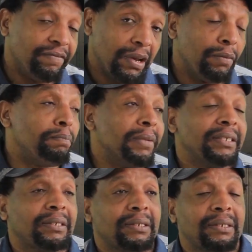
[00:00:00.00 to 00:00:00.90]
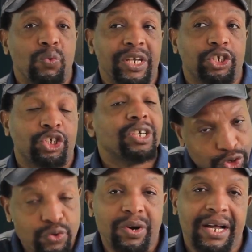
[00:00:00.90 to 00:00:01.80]
development, which
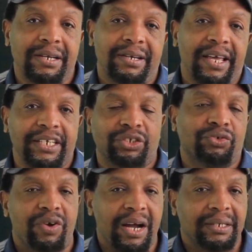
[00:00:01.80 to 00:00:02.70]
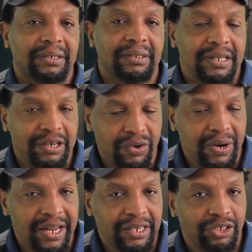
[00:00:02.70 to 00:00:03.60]
you can extract a
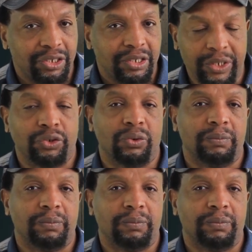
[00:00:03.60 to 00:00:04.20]
knowledge question.